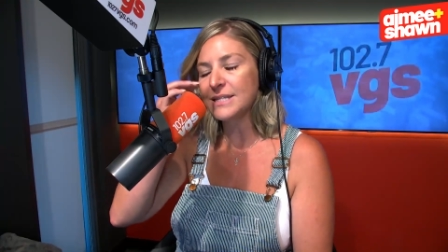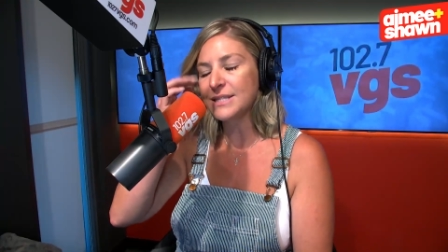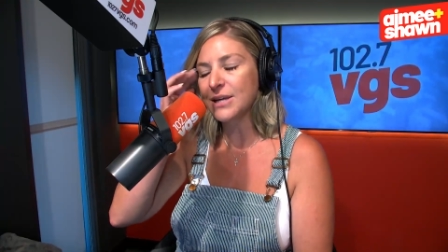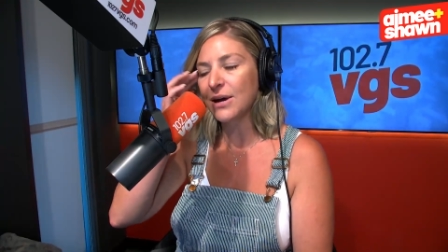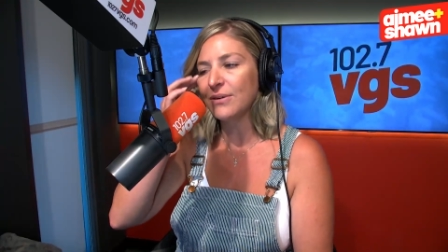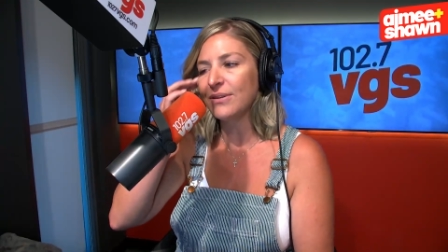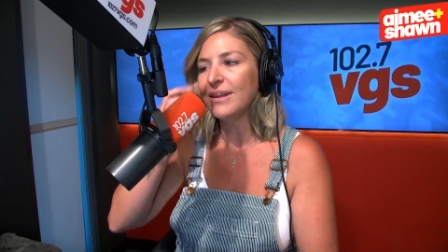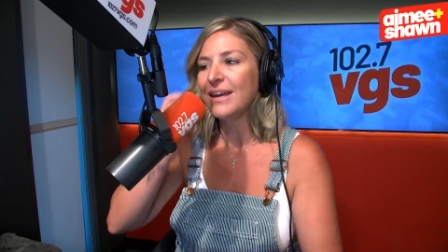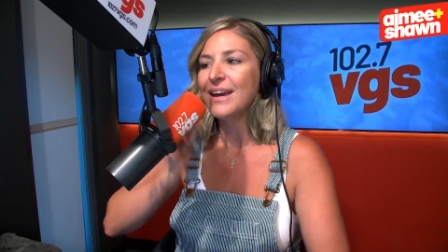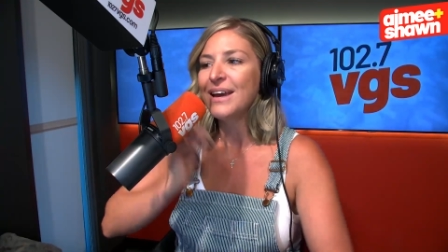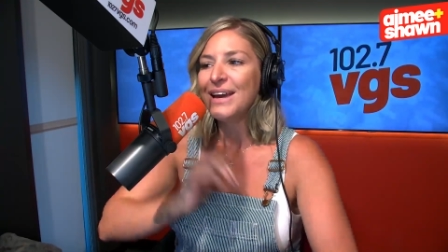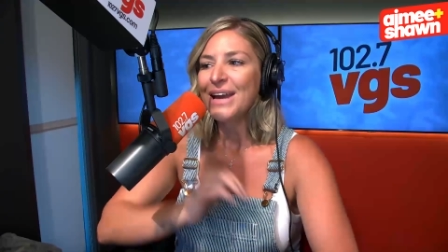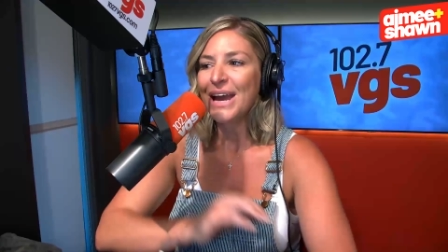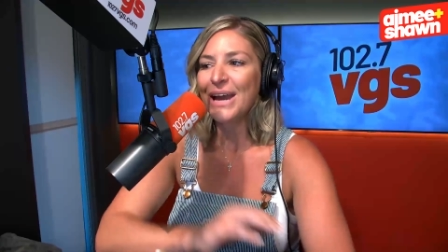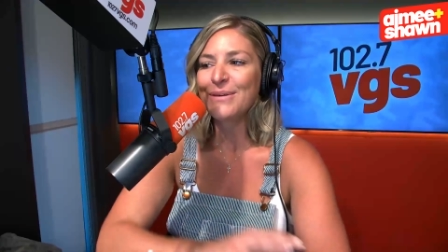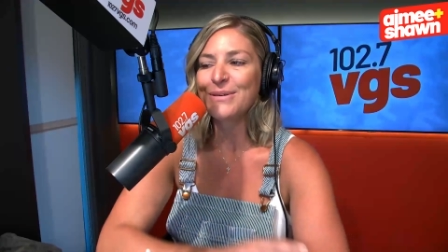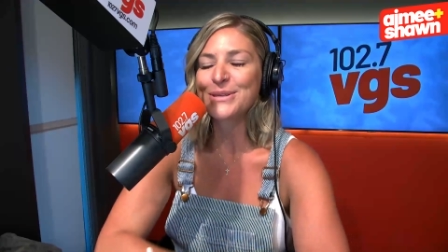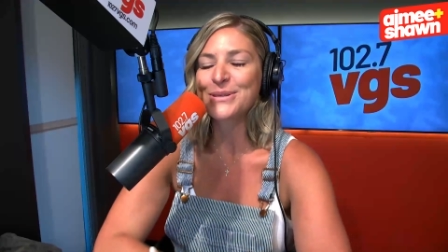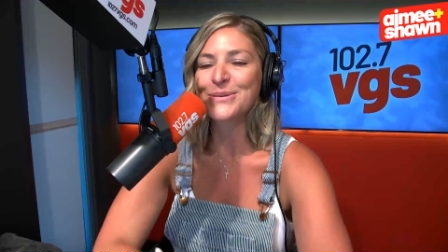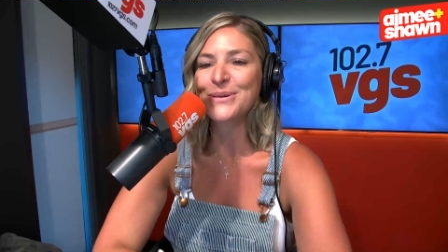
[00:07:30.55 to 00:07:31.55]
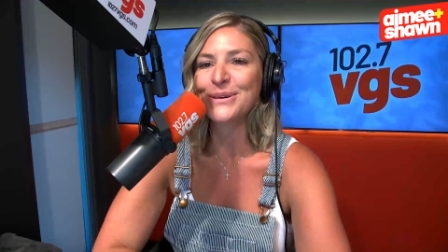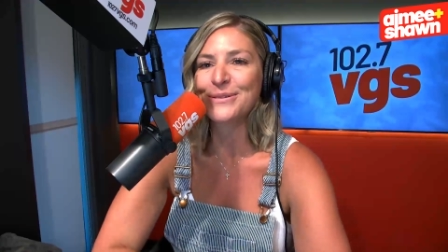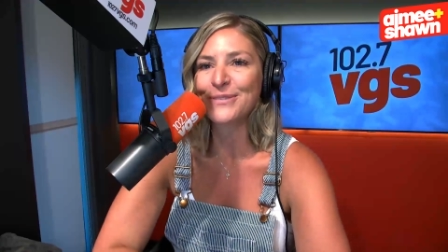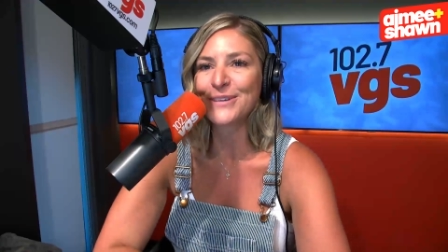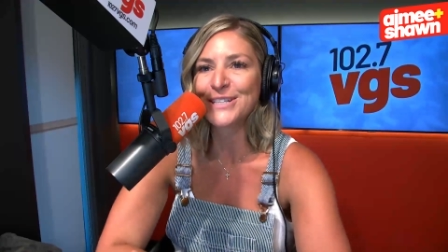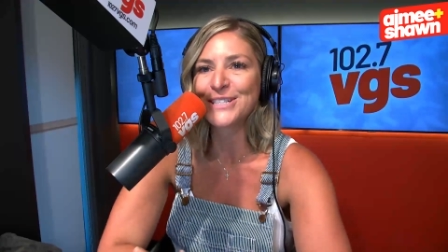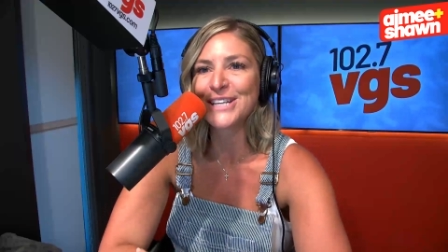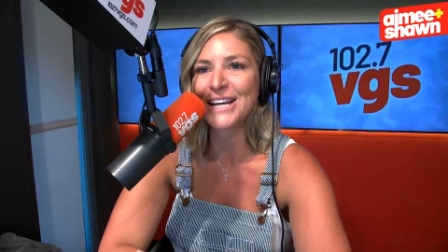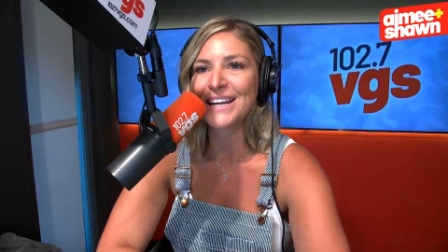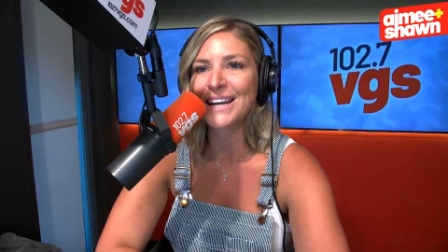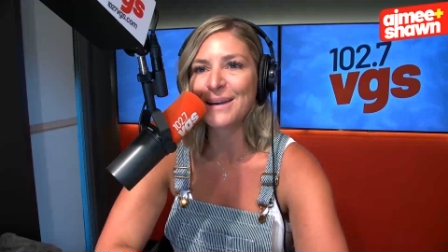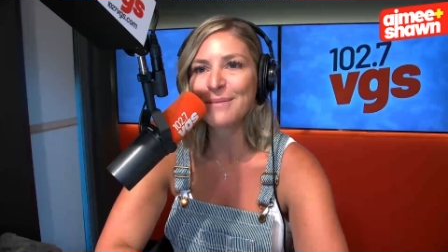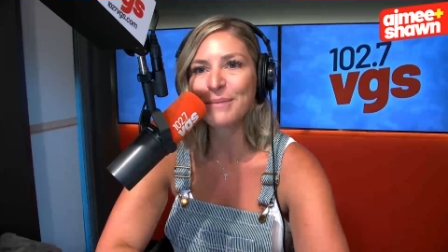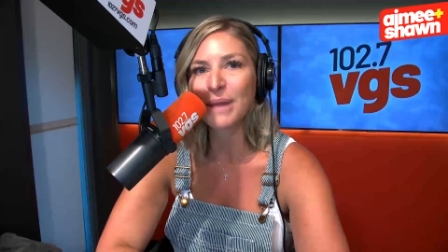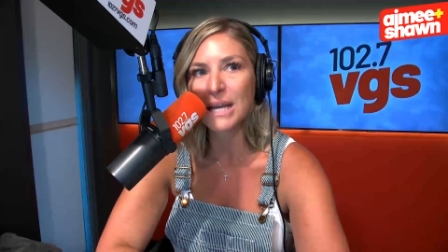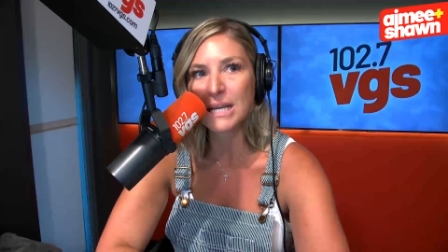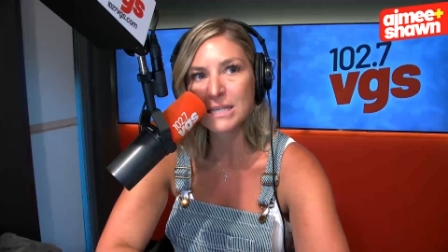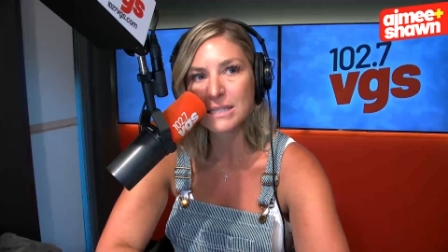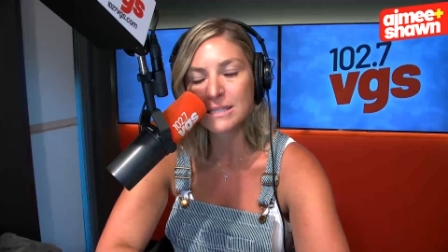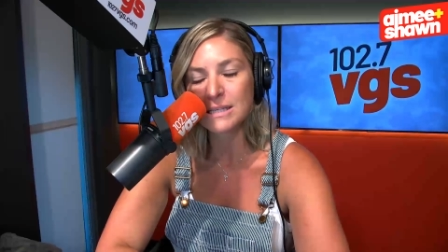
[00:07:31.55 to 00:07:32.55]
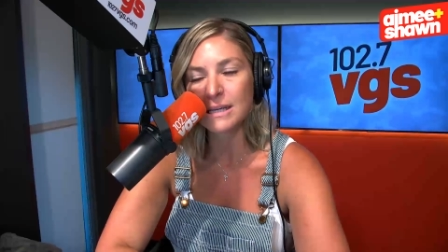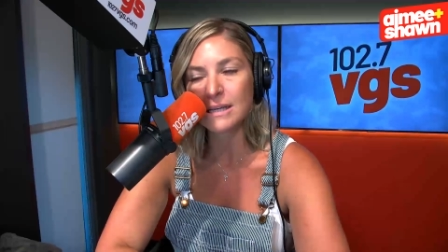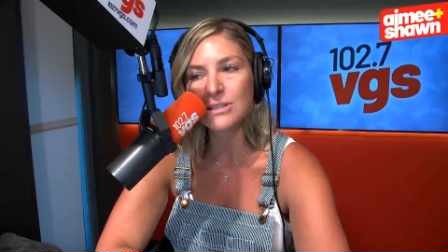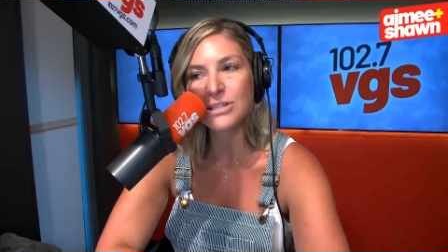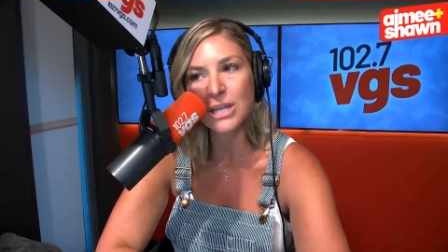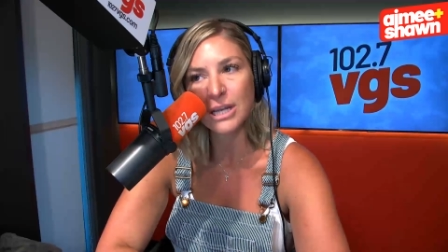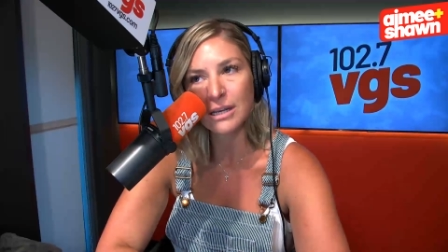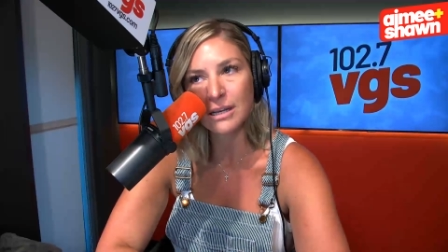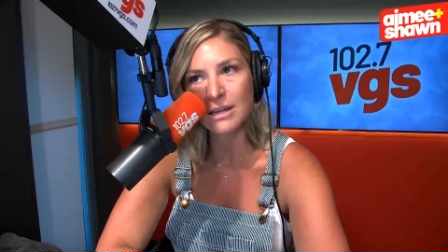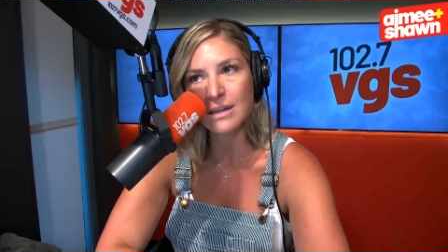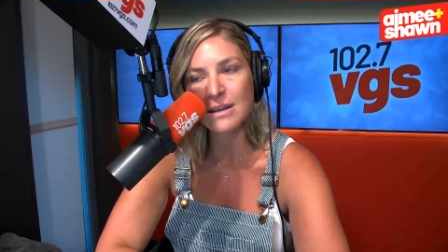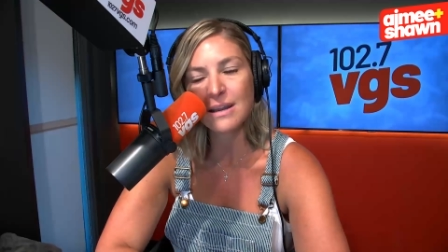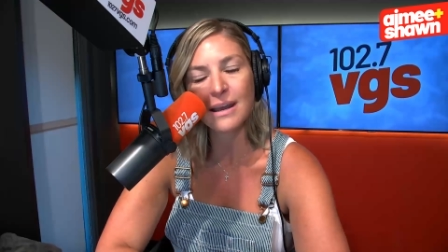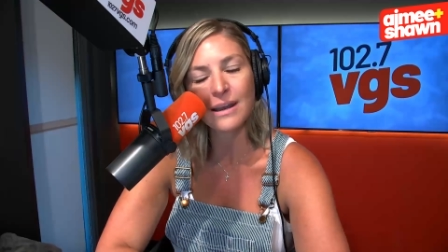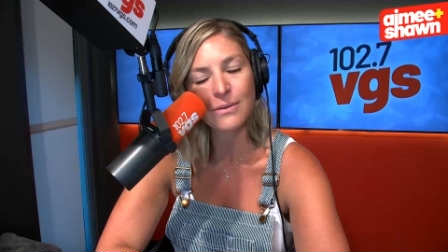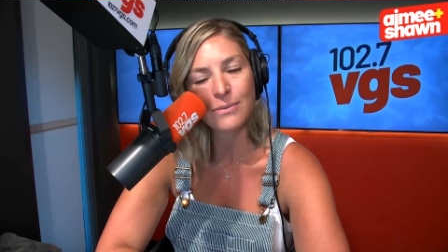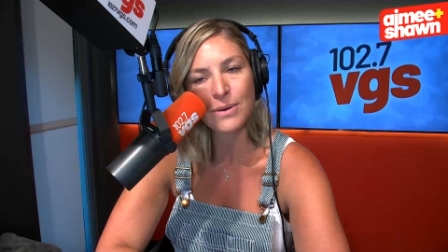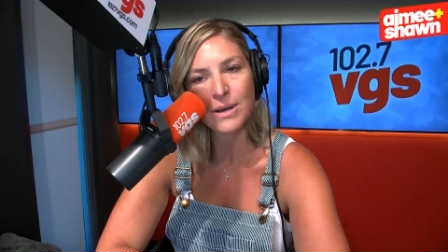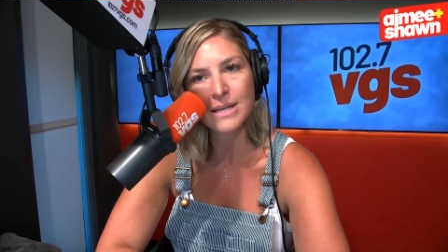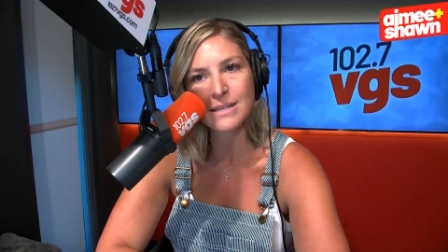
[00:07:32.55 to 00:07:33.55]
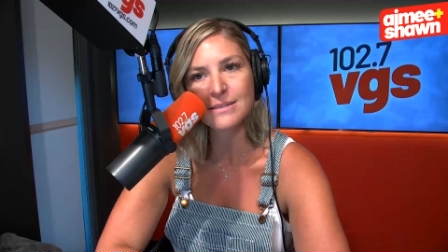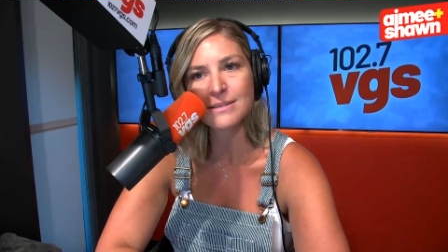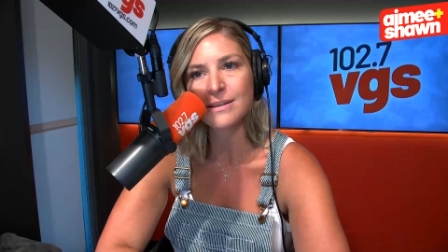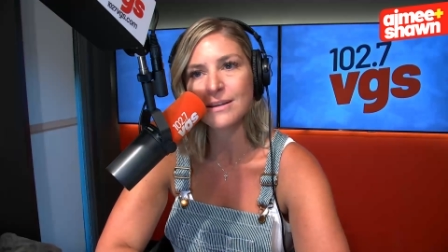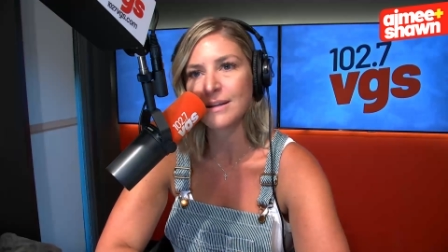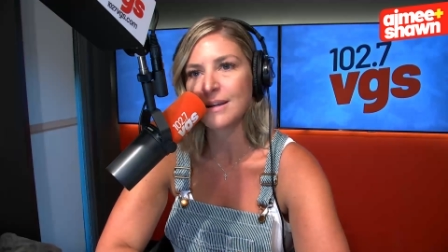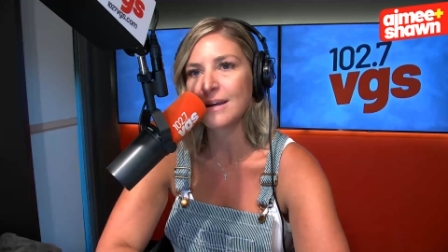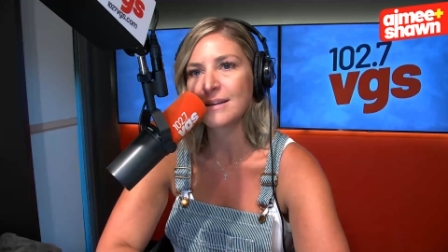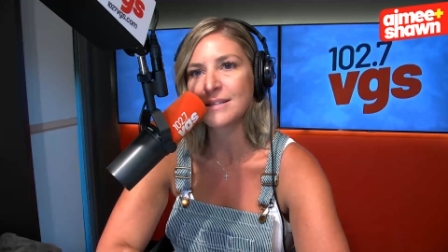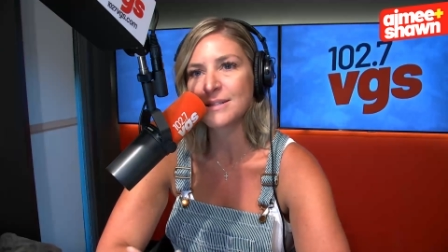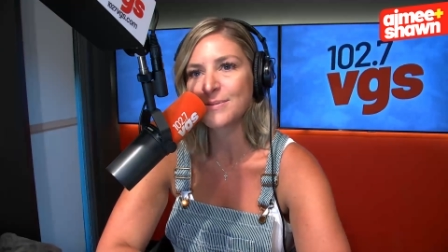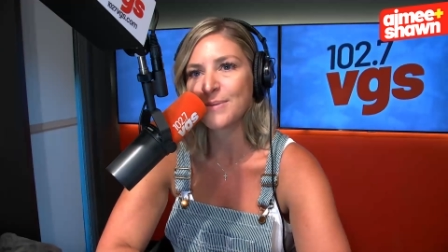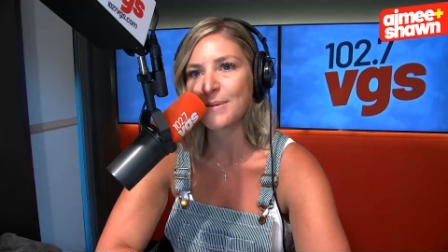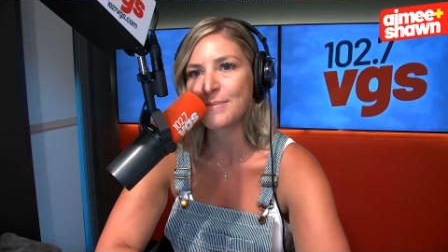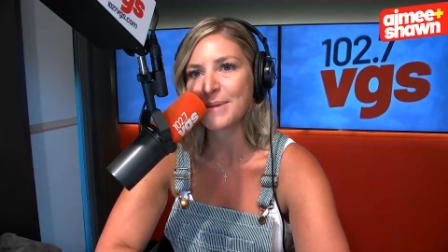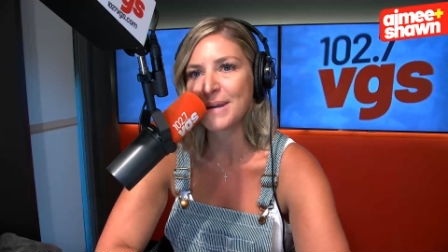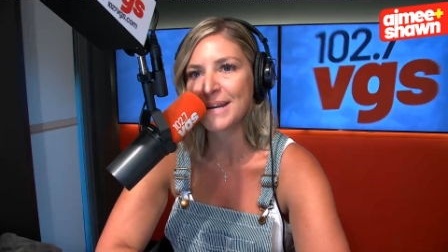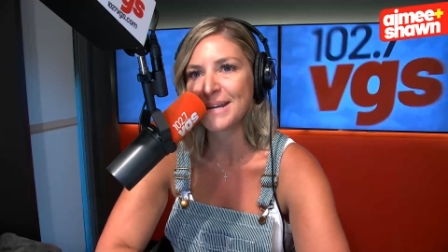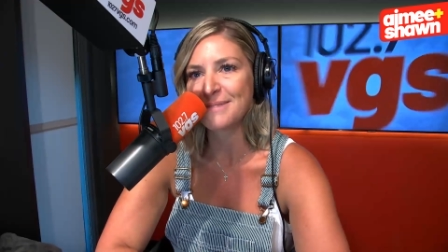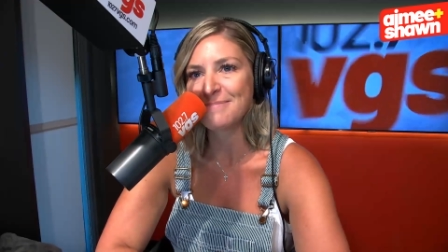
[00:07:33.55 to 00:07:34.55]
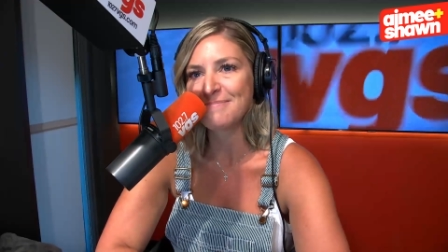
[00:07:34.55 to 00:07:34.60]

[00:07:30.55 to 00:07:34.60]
So it was cool for Jaden. I'm like, see, Jaden, I was good at swimming.